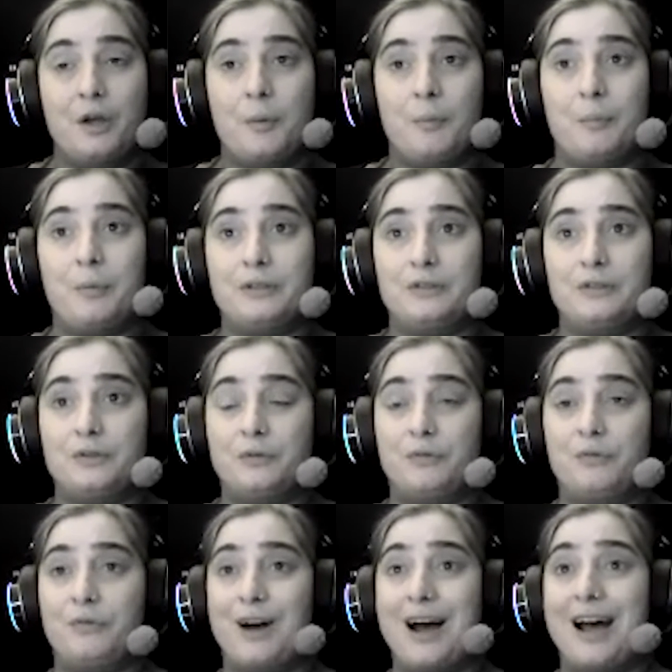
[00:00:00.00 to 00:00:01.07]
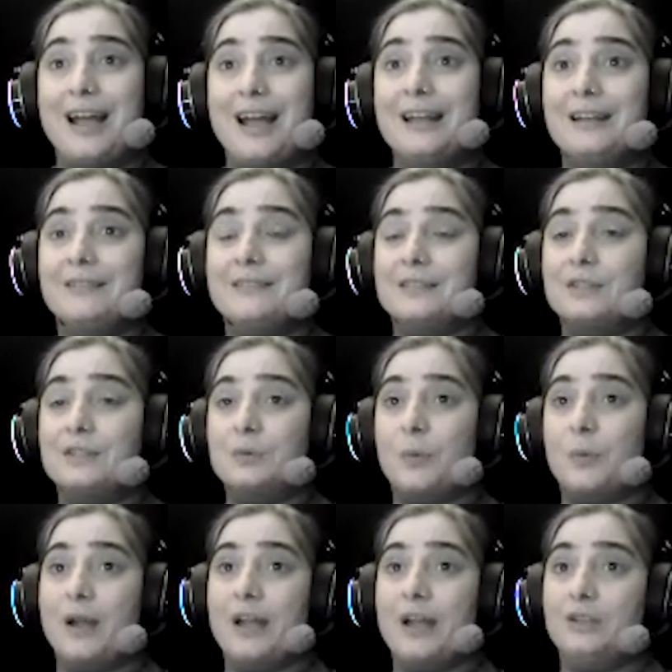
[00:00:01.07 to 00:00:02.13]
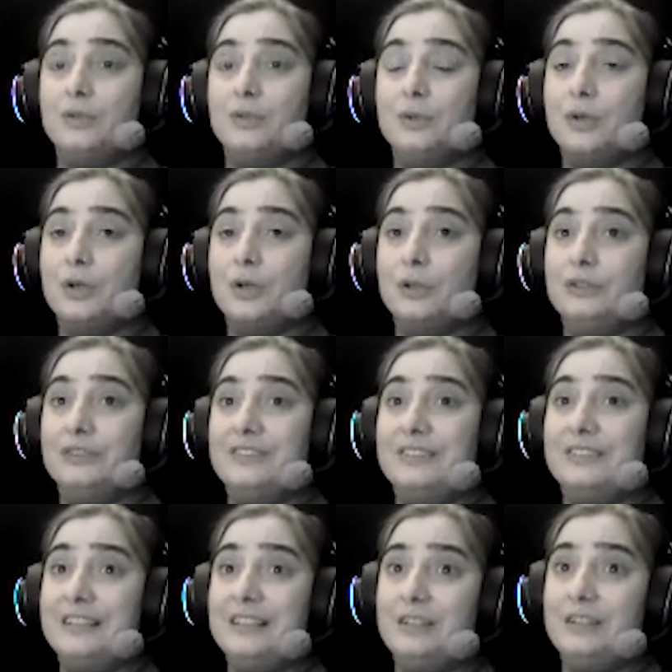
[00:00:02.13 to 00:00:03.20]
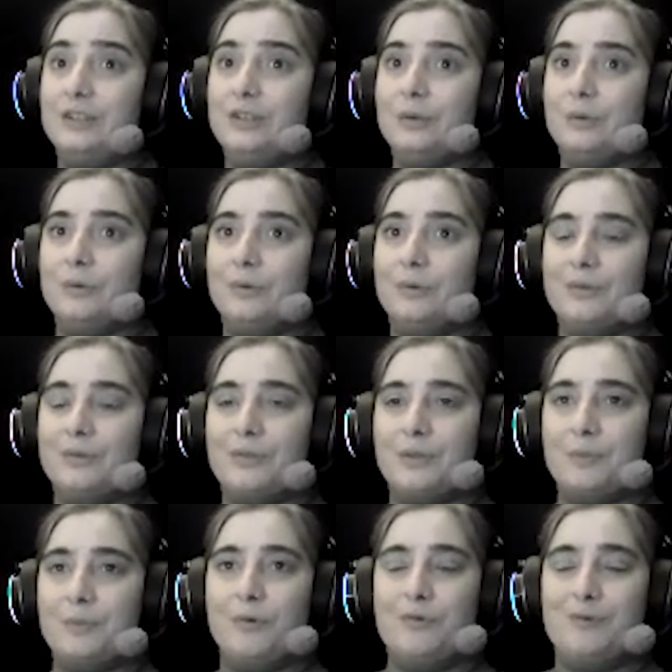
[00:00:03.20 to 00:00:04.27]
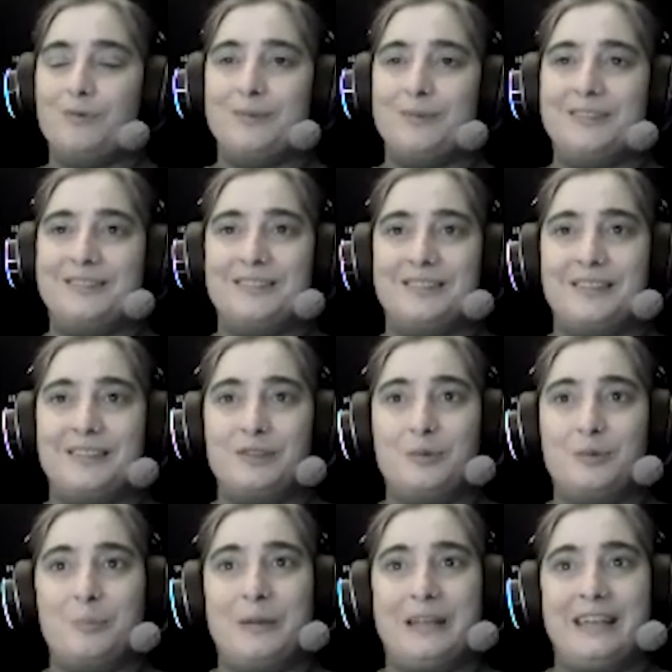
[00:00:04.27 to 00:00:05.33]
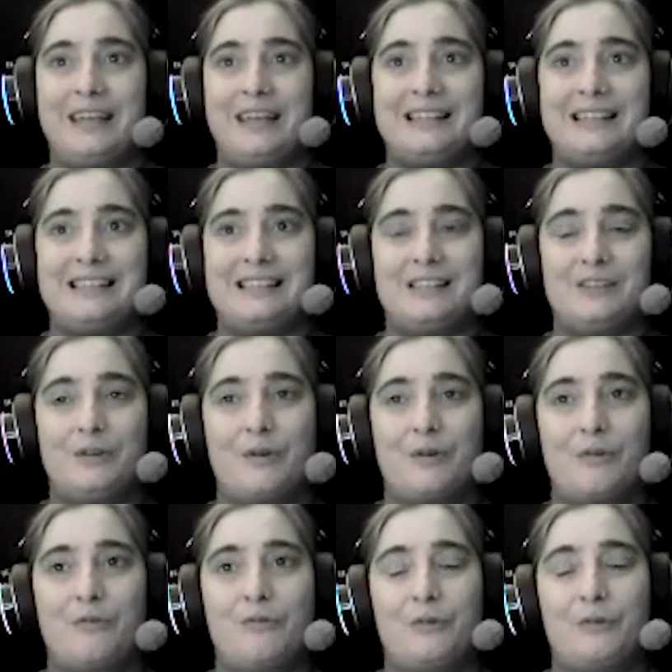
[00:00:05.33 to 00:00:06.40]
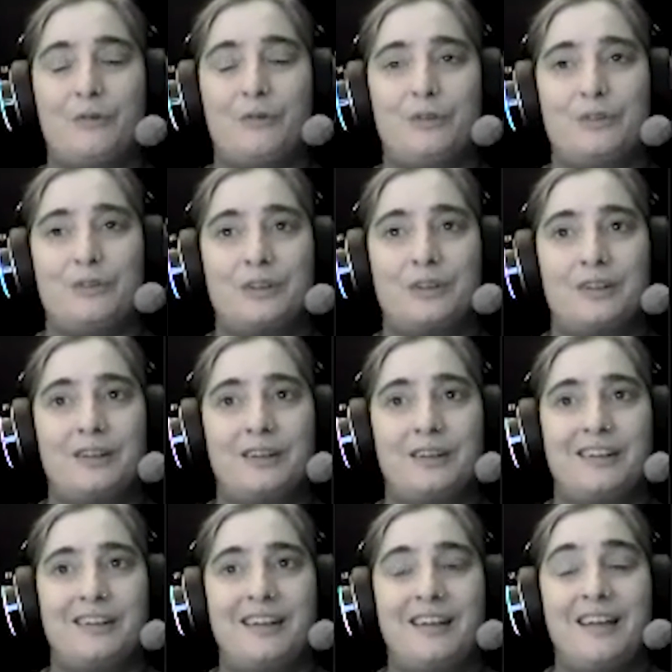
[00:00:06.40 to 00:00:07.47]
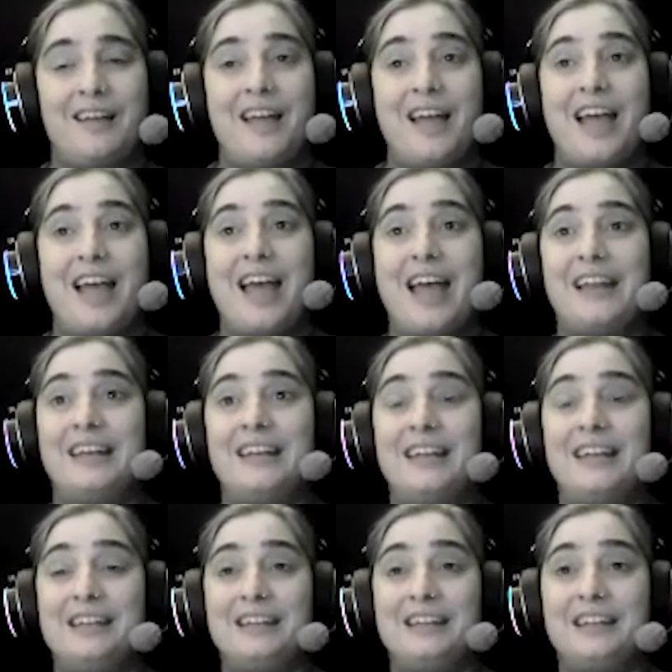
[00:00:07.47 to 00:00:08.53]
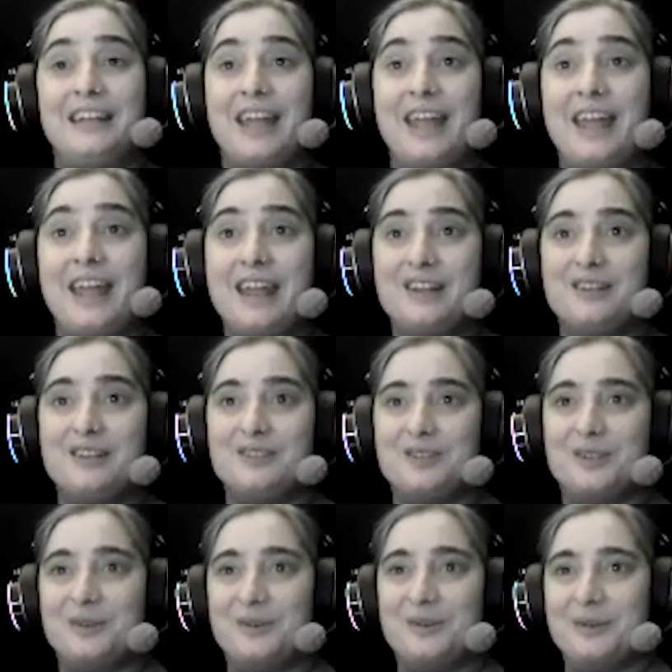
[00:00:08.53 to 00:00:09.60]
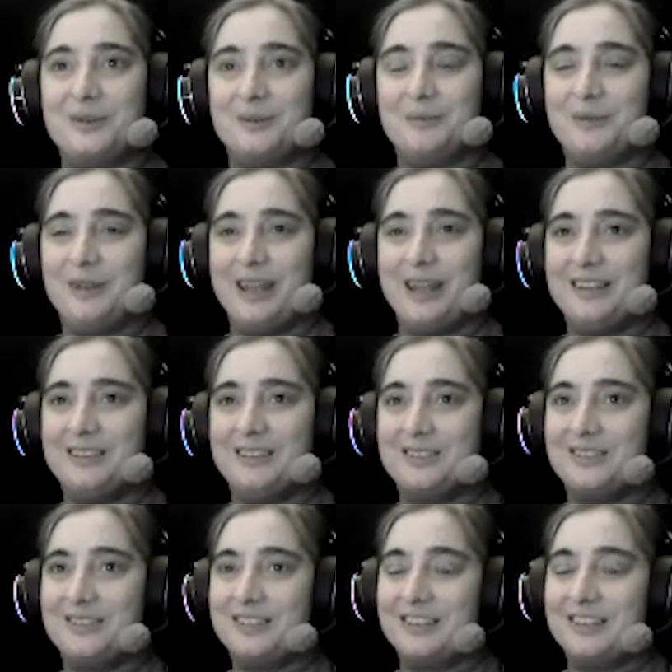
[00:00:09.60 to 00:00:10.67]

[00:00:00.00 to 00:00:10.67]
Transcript: But you find this way to continue the movement that begins in your foot and engage your rib cage